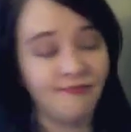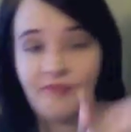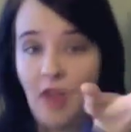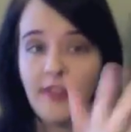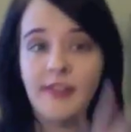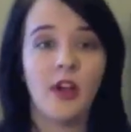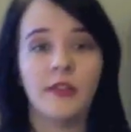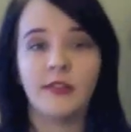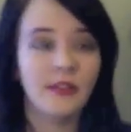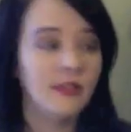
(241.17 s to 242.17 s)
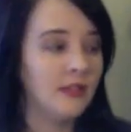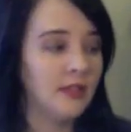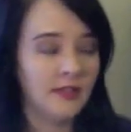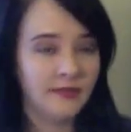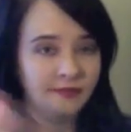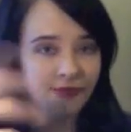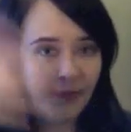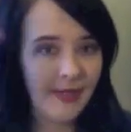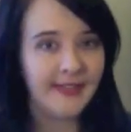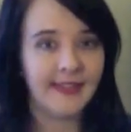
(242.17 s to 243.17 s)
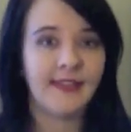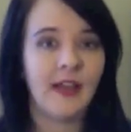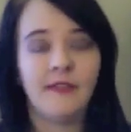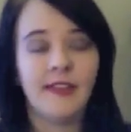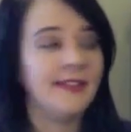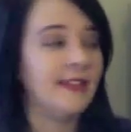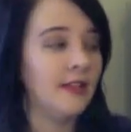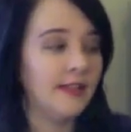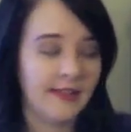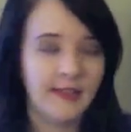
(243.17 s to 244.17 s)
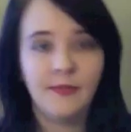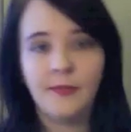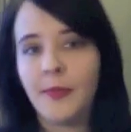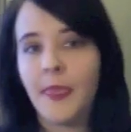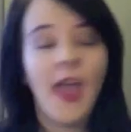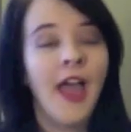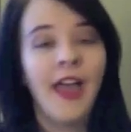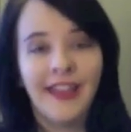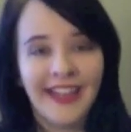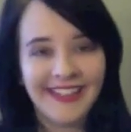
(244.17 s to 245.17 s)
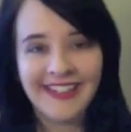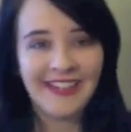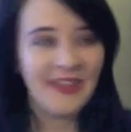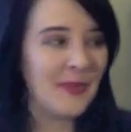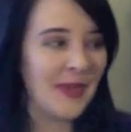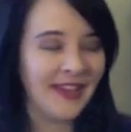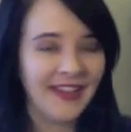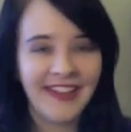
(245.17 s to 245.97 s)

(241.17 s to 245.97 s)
all these art pieces, obviously, on this insanely big